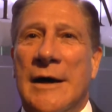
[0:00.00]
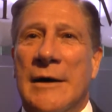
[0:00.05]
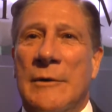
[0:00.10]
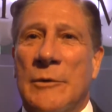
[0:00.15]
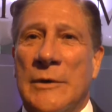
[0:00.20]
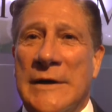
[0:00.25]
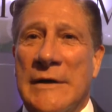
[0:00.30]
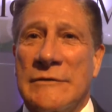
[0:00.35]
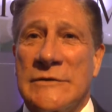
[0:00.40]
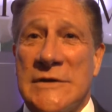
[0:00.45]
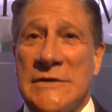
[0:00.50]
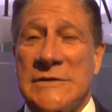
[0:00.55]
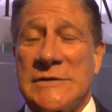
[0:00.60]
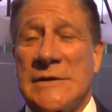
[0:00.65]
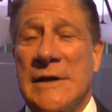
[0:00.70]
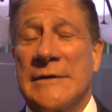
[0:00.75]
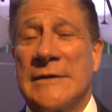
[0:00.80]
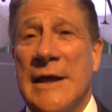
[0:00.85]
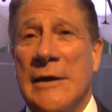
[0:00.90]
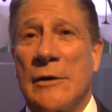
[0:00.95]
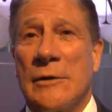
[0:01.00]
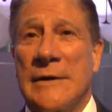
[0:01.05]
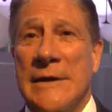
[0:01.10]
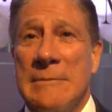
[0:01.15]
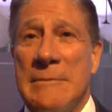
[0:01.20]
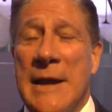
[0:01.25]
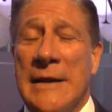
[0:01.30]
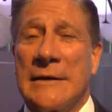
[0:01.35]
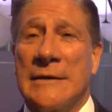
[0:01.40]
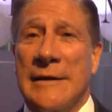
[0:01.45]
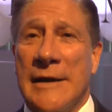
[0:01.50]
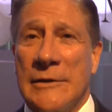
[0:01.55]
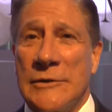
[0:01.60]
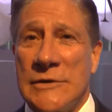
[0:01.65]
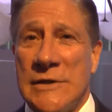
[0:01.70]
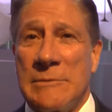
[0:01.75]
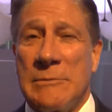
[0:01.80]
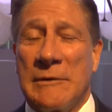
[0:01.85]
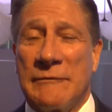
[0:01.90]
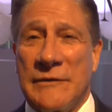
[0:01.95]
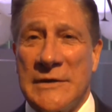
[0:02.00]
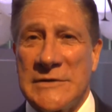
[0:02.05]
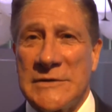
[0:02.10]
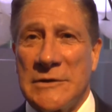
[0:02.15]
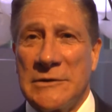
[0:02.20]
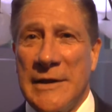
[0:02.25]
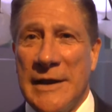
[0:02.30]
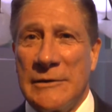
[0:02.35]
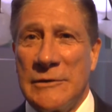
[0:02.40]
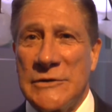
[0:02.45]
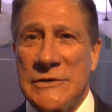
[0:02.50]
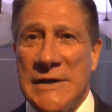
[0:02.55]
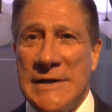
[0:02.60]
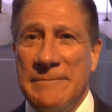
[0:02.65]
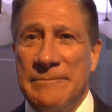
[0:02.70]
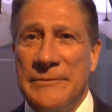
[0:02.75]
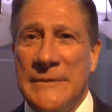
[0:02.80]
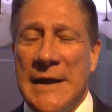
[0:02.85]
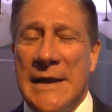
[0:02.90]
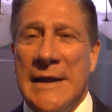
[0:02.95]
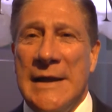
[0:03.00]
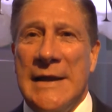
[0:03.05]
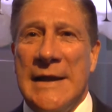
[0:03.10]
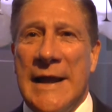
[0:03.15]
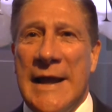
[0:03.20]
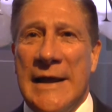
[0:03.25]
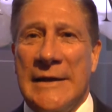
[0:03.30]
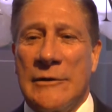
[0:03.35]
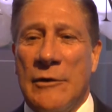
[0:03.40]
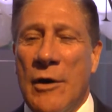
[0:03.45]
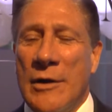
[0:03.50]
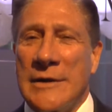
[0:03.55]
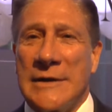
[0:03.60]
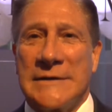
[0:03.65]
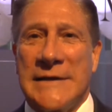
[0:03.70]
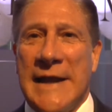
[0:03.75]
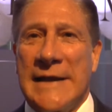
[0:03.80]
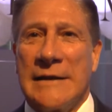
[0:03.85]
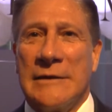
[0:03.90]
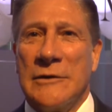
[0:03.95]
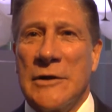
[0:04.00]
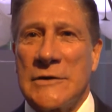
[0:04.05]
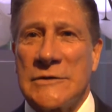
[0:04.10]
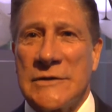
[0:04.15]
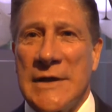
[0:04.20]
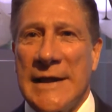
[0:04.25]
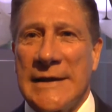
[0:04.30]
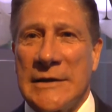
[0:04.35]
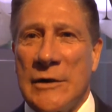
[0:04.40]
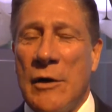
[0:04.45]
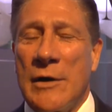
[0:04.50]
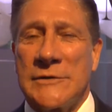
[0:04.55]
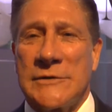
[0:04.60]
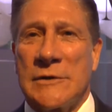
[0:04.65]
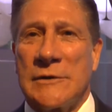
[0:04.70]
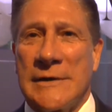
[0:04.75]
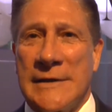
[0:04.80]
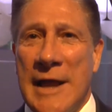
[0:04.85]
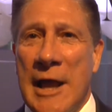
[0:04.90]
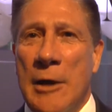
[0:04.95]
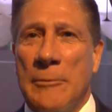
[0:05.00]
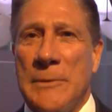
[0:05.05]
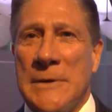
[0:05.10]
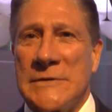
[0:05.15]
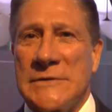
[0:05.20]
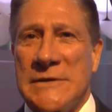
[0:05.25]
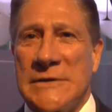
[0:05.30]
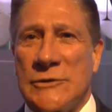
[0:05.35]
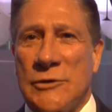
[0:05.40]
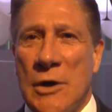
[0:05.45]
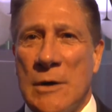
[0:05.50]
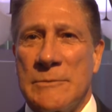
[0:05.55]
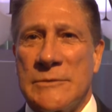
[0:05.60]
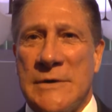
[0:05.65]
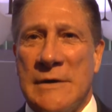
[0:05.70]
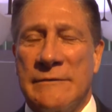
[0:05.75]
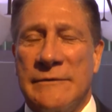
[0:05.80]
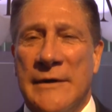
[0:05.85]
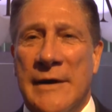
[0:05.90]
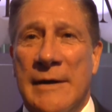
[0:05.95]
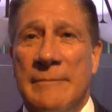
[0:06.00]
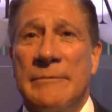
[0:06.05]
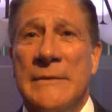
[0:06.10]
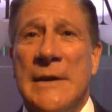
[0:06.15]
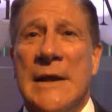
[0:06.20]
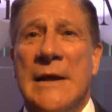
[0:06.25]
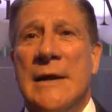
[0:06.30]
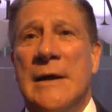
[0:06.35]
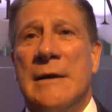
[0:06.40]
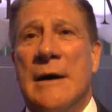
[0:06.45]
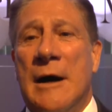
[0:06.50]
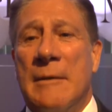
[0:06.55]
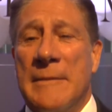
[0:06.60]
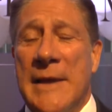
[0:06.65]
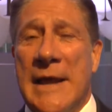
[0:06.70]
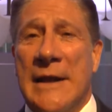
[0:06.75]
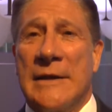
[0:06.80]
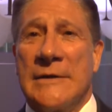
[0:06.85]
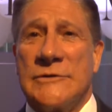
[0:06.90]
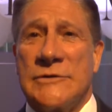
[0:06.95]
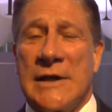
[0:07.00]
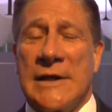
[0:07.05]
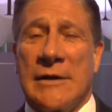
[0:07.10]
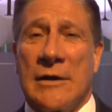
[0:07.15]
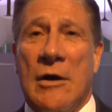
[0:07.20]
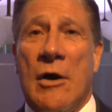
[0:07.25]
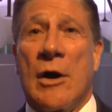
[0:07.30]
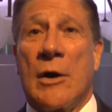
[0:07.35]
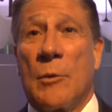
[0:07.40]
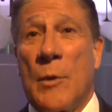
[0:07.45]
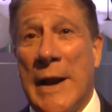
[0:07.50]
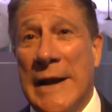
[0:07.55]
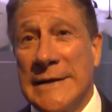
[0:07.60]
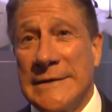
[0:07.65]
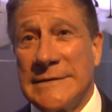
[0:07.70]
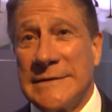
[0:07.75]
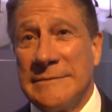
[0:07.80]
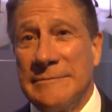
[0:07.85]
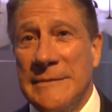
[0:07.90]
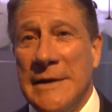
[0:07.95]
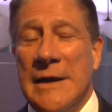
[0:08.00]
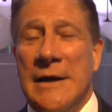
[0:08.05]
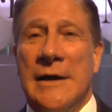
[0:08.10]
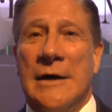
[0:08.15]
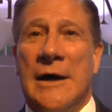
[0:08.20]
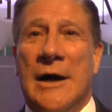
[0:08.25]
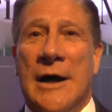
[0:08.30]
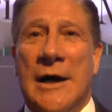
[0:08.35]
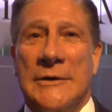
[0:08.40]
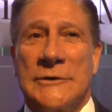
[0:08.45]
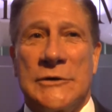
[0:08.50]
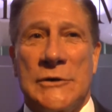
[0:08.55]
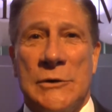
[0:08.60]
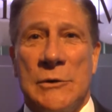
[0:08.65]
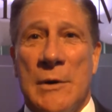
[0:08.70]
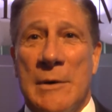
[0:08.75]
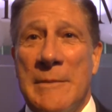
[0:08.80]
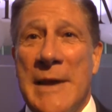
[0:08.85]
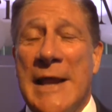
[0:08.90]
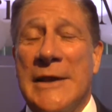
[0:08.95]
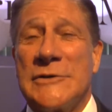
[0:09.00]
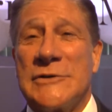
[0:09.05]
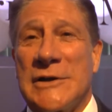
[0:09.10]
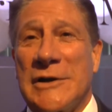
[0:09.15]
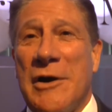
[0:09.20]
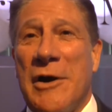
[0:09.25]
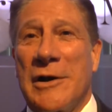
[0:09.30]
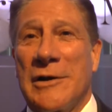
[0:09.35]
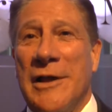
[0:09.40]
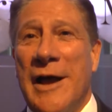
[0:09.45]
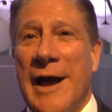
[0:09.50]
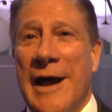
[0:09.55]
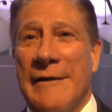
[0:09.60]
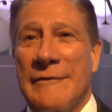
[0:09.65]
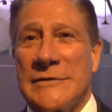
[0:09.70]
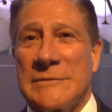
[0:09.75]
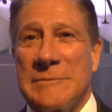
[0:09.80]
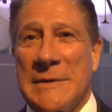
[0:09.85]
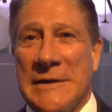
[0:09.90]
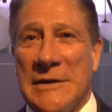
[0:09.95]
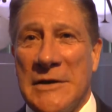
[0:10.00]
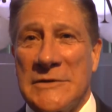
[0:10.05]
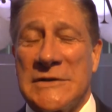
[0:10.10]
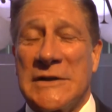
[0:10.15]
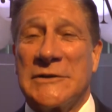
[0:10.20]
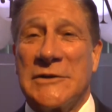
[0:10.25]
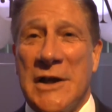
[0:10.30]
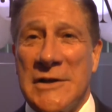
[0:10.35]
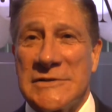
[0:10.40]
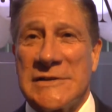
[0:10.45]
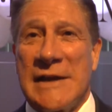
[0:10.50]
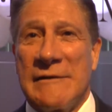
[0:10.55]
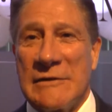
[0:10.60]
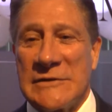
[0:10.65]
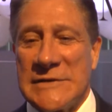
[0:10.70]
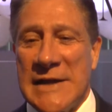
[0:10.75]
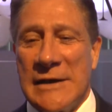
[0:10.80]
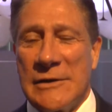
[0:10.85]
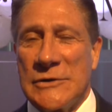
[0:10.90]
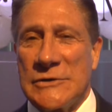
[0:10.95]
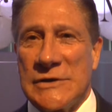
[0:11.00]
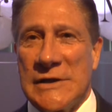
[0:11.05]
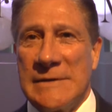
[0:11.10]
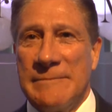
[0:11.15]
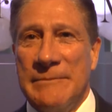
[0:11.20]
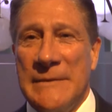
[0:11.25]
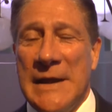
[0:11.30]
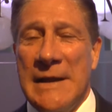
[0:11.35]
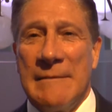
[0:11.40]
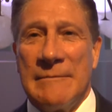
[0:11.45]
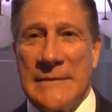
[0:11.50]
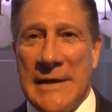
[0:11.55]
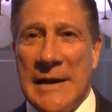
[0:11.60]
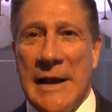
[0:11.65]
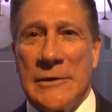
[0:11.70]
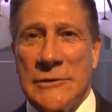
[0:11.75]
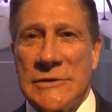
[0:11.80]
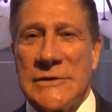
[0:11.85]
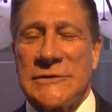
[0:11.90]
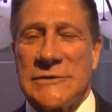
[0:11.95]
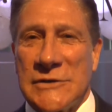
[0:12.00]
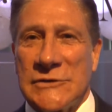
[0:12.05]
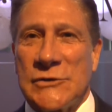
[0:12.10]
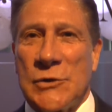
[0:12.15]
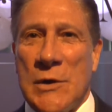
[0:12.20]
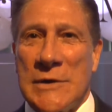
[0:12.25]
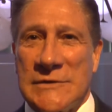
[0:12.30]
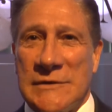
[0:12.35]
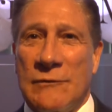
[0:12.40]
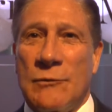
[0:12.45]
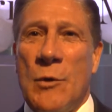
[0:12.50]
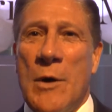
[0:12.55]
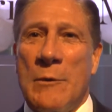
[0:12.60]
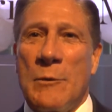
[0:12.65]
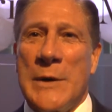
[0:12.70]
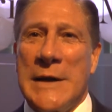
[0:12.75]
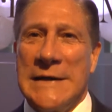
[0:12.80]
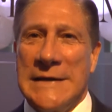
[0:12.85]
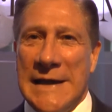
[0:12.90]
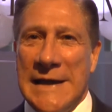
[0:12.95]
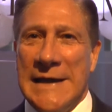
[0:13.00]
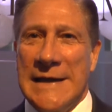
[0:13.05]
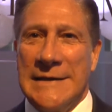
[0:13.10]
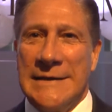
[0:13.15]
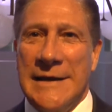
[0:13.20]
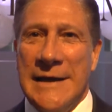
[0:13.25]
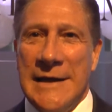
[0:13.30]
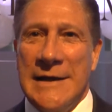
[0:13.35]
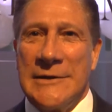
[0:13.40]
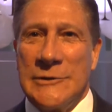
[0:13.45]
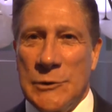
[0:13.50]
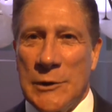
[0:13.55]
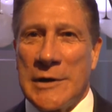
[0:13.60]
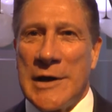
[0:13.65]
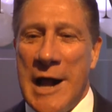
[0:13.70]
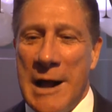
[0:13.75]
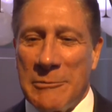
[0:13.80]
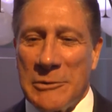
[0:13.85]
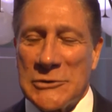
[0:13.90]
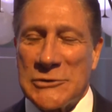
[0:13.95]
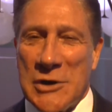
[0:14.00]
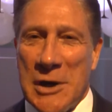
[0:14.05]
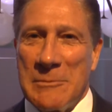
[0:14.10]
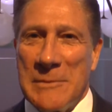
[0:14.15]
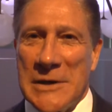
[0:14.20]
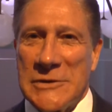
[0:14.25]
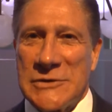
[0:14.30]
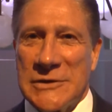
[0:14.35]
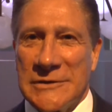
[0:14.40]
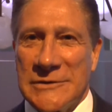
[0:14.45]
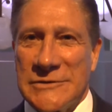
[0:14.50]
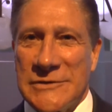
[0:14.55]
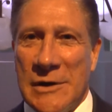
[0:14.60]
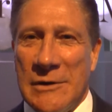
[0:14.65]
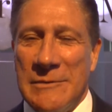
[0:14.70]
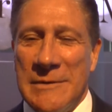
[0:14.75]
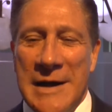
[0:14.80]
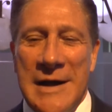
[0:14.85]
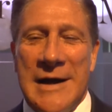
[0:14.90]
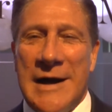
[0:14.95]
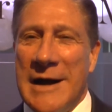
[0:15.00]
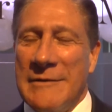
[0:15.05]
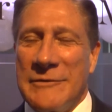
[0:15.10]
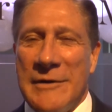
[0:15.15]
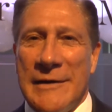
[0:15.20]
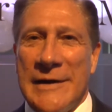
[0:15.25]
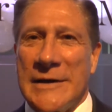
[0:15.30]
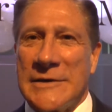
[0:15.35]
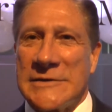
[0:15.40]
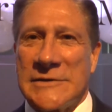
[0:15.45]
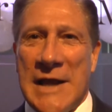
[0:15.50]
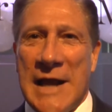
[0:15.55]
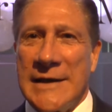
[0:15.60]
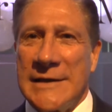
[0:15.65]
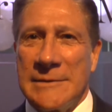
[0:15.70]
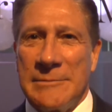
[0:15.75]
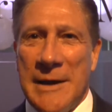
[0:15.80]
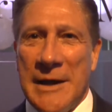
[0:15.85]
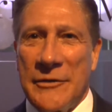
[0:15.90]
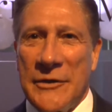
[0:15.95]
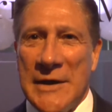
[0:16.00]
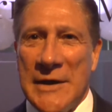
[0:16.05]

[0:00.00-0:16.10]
which gives us not only mental energy but physical energy, and all the data looks like it also can help us in terms of managing our weight, to managing our lives, because it does give us energy, and energy is the source of what we need to accomplish our mission. So I'm very excited about